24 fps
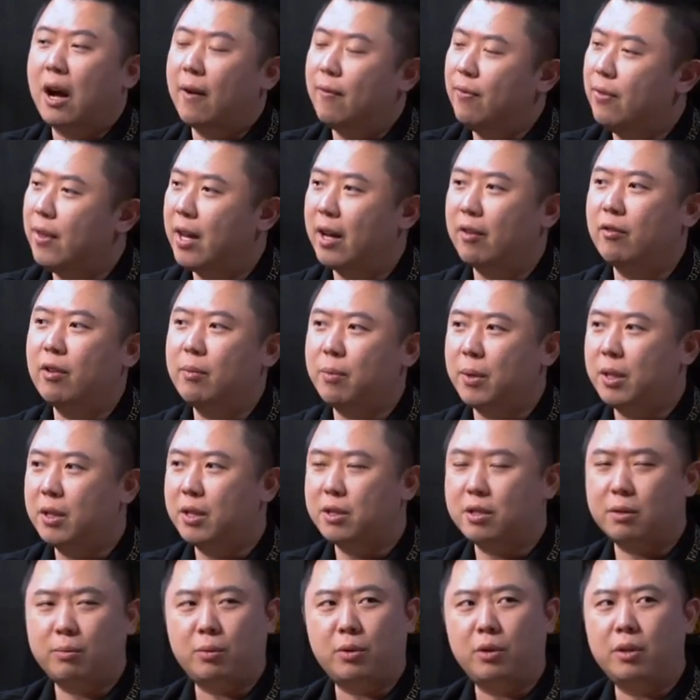I've never been
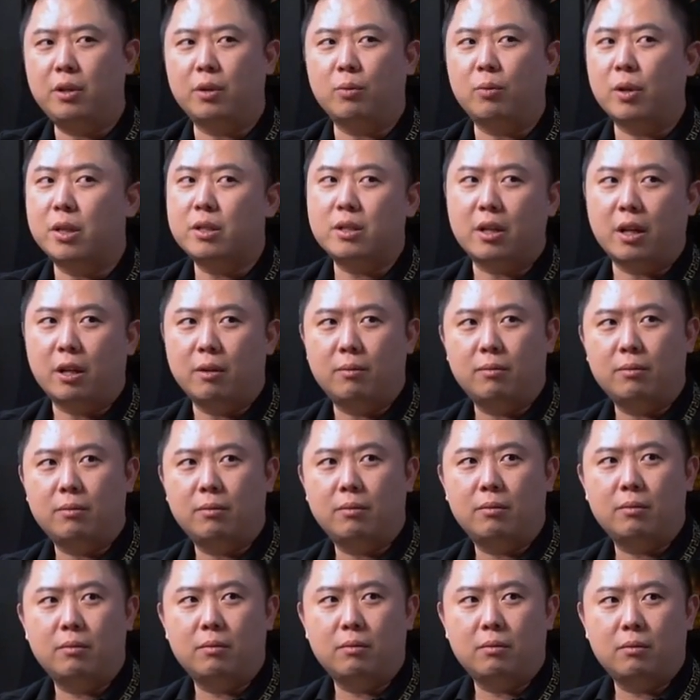disappointed one time.
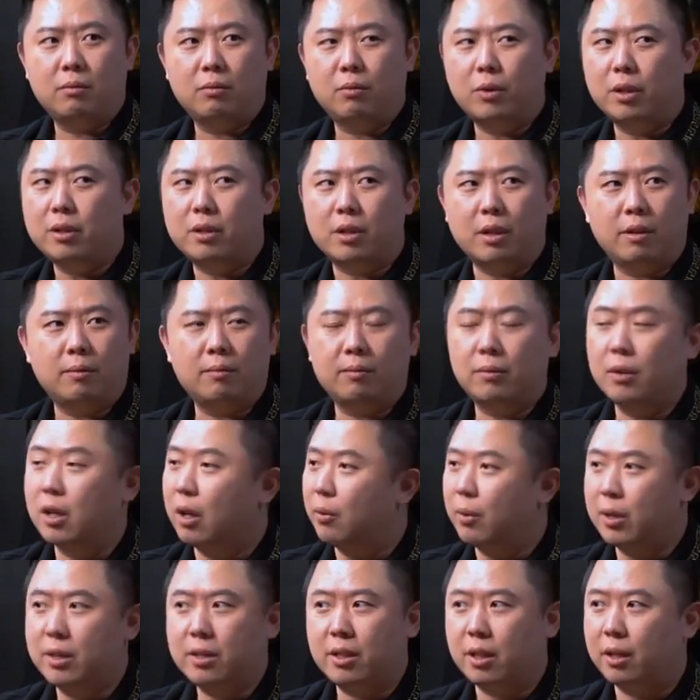Well, one time,
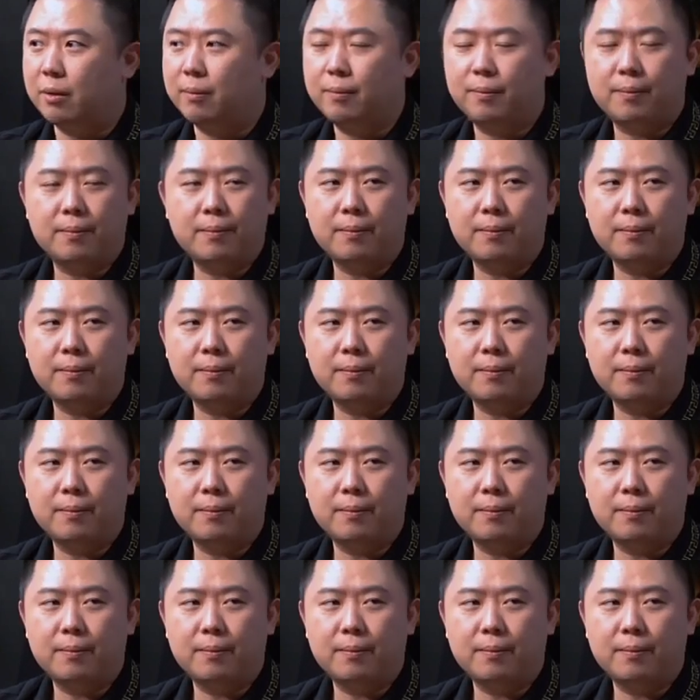not one time.